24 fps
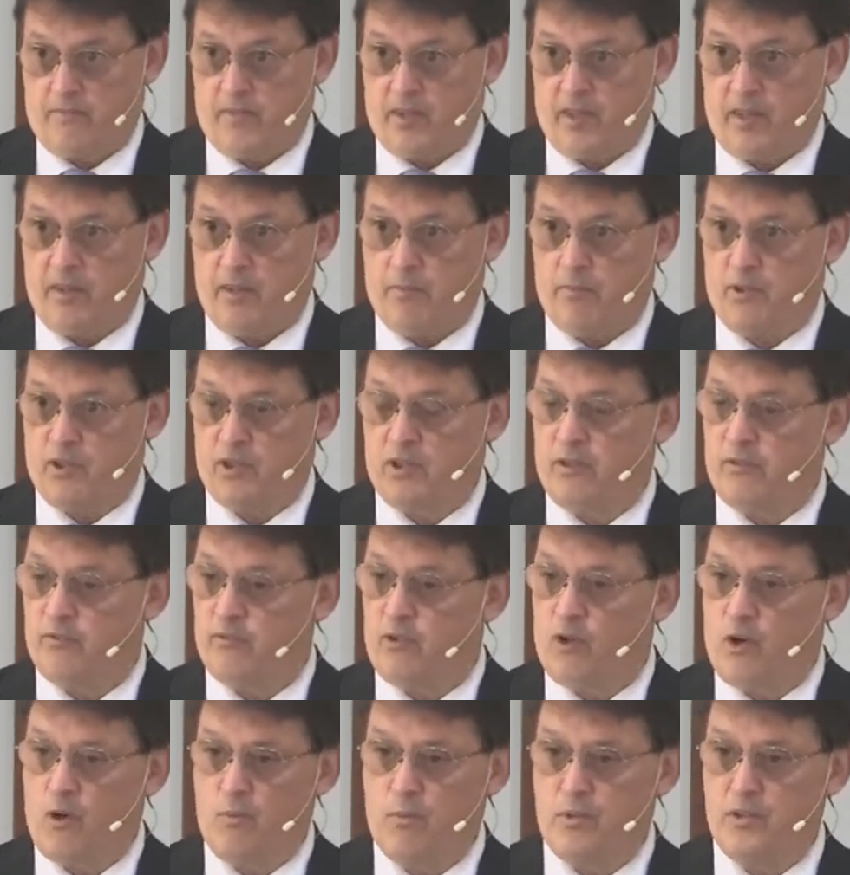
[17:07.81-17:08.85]
And the book of
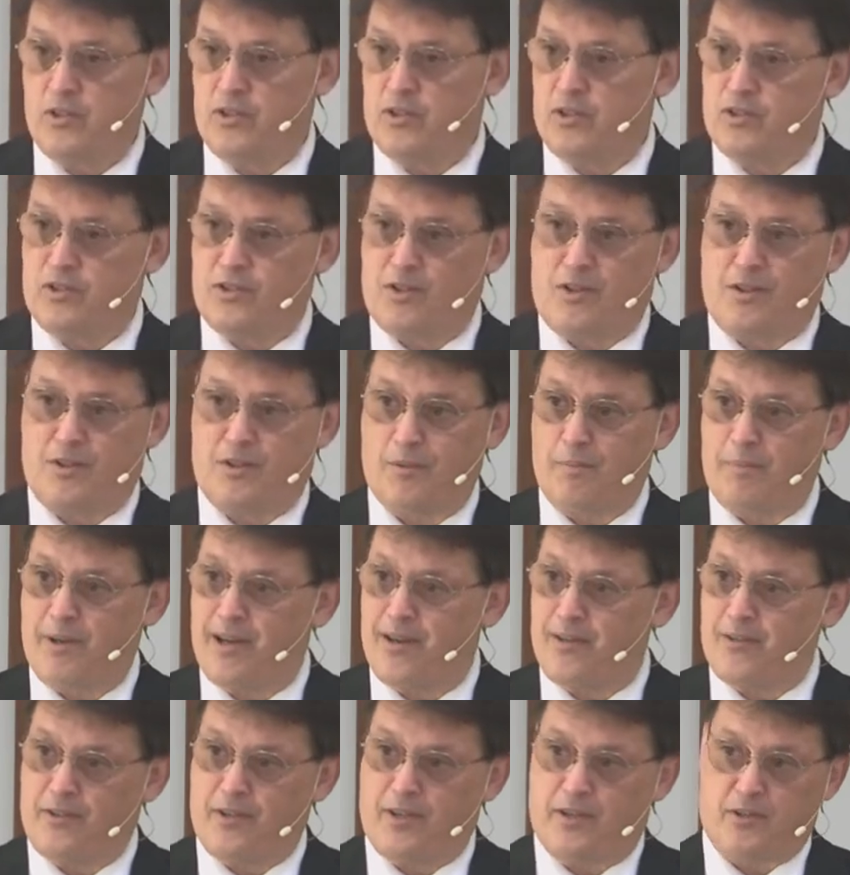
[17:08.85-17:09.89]
Romans is all
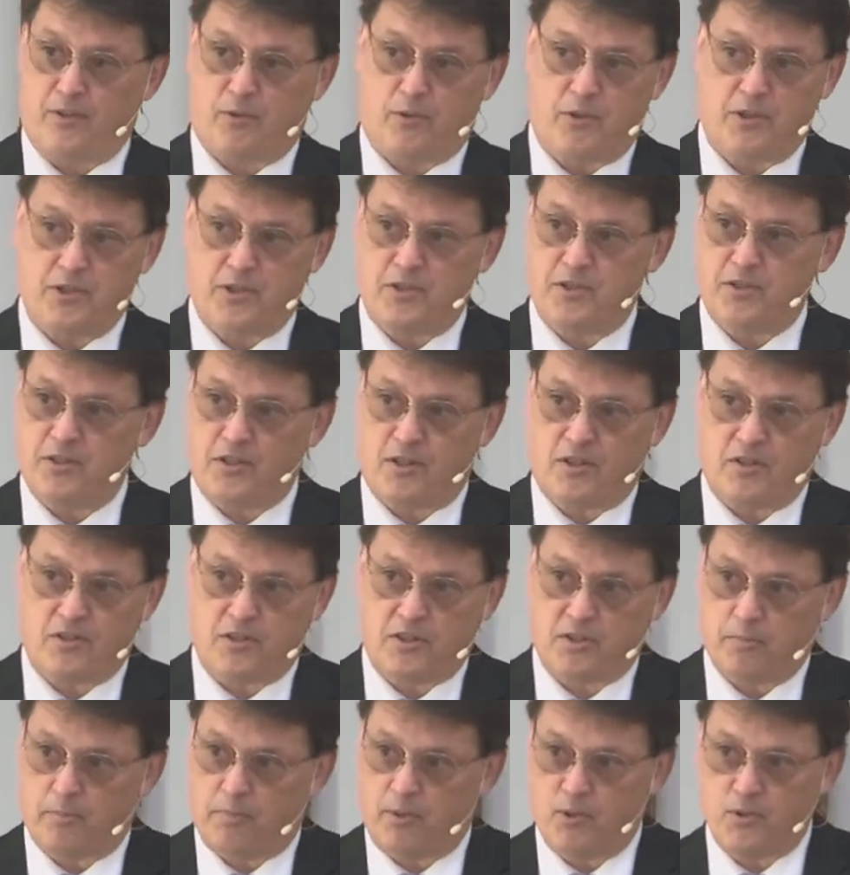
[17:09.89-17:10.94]
about that. Christians aren't
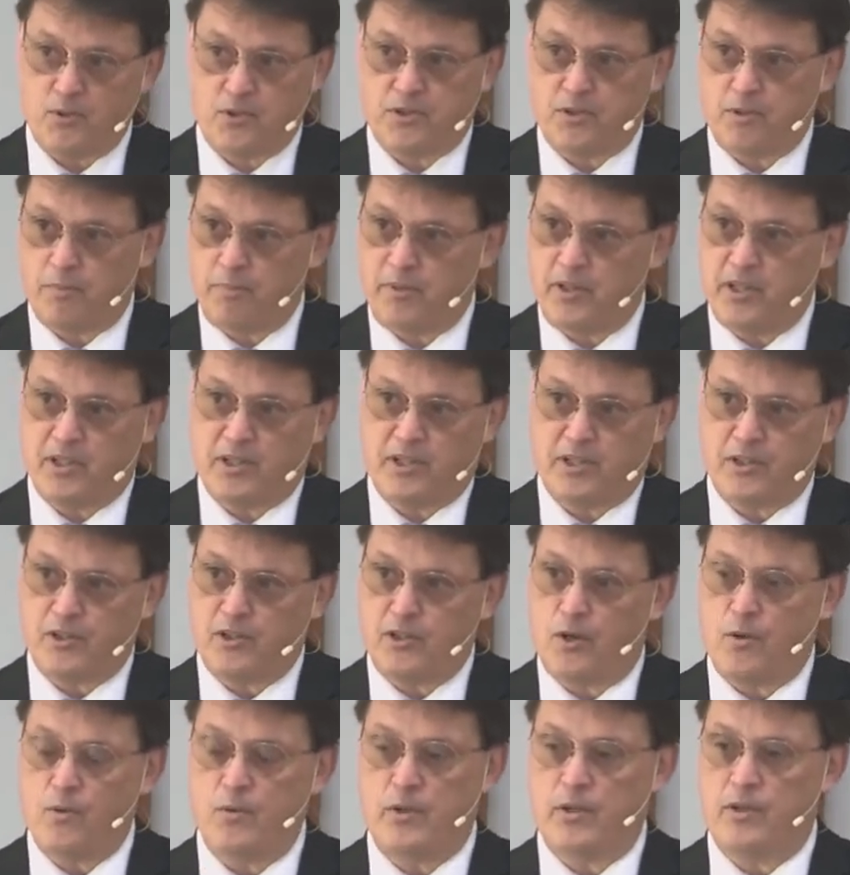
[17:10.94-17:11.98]
supposed to be
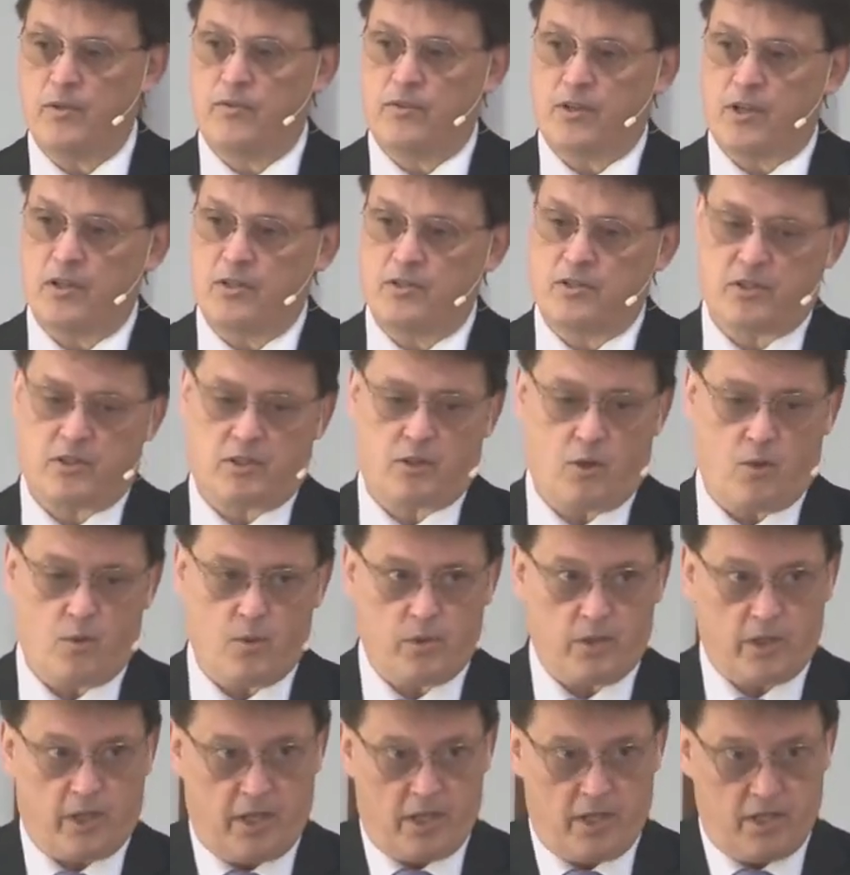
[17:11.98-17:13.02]
condoning things that go
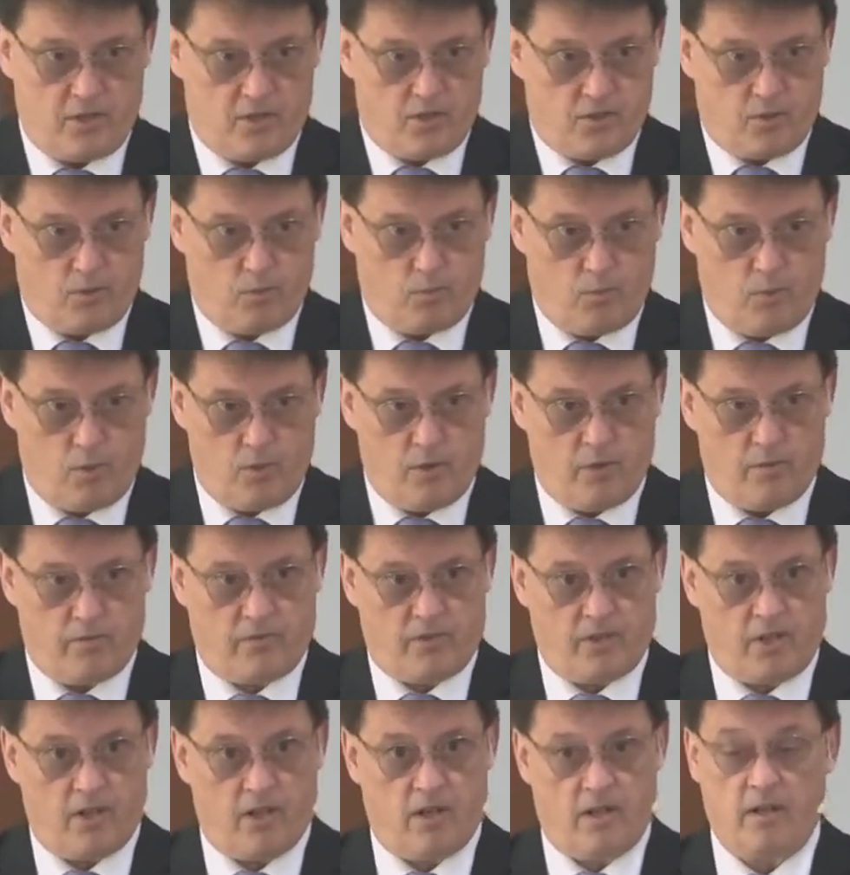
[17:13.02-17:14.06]
against the Word of
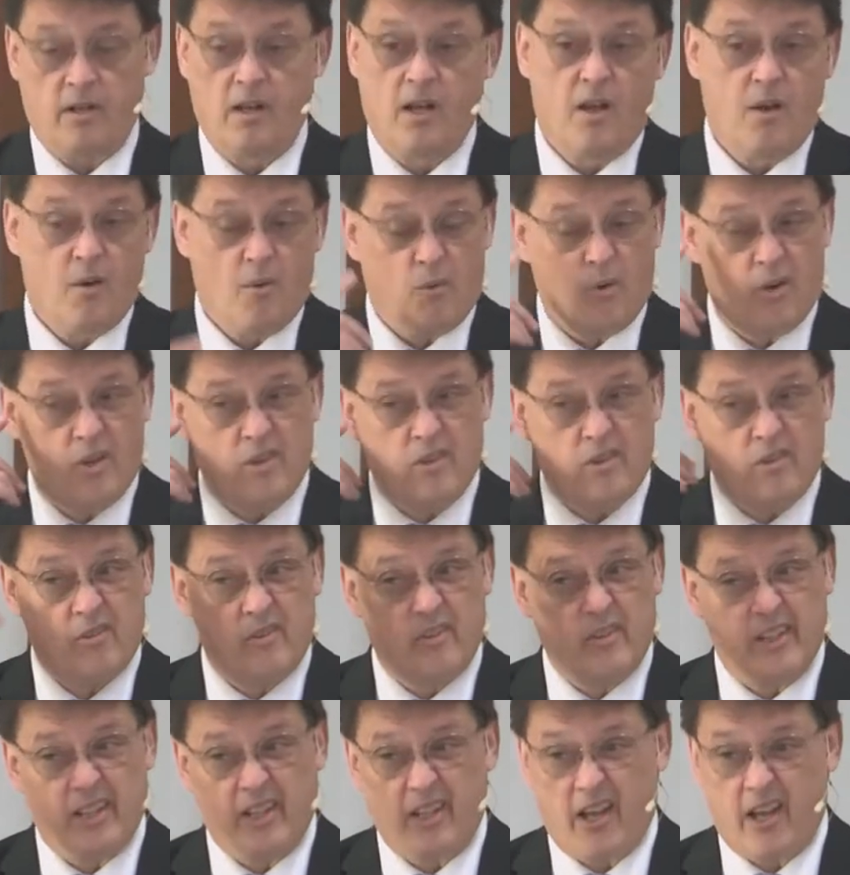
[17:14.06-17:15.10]
God, whether
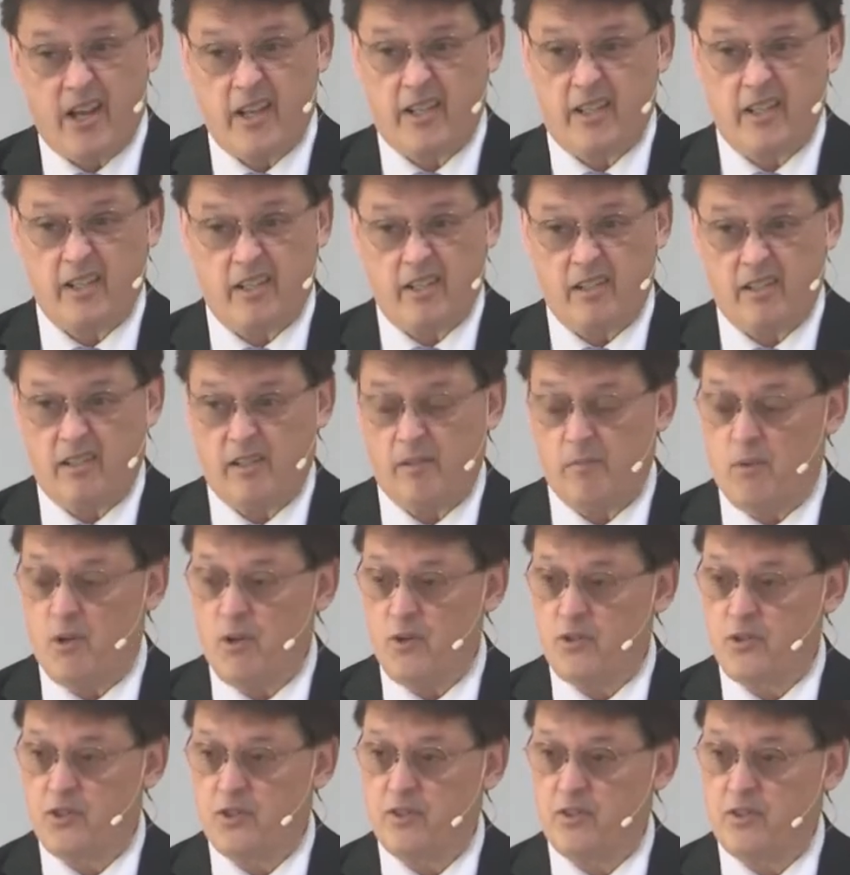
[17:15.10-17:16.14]
we like it
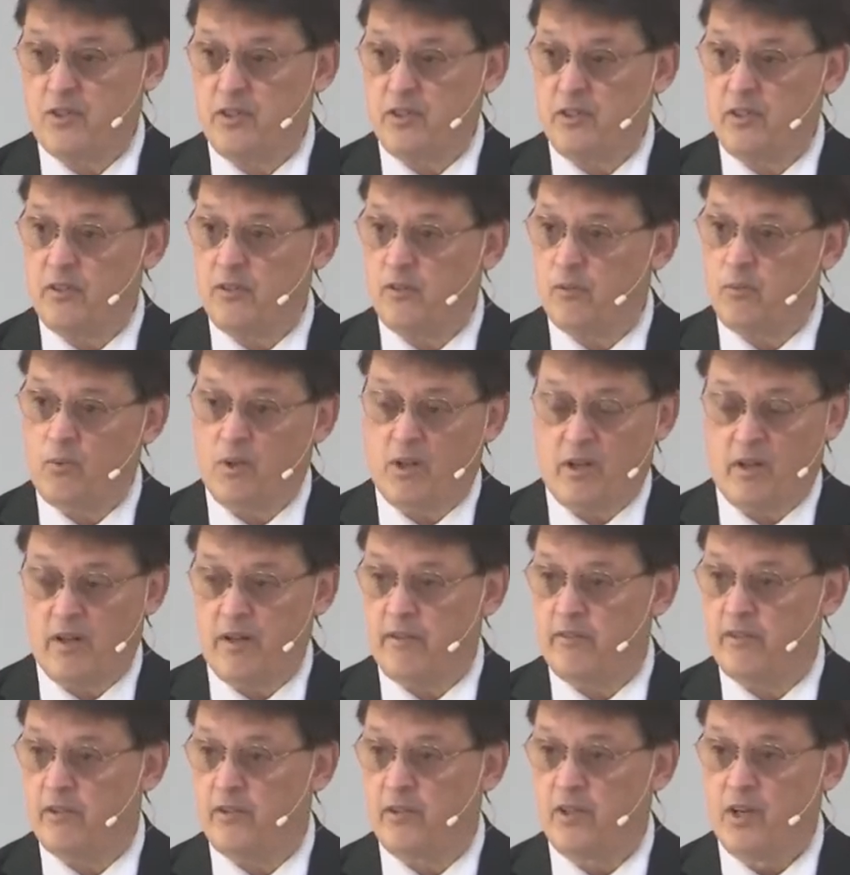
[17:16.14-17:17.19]
emotionally or
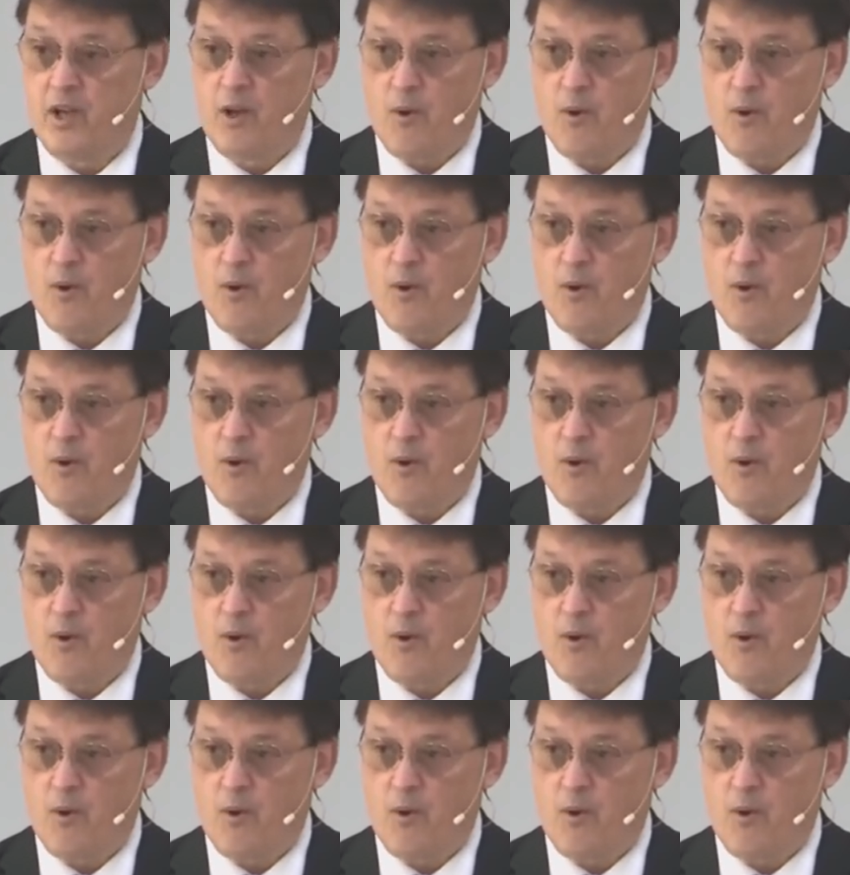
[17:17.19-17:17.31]
whatever.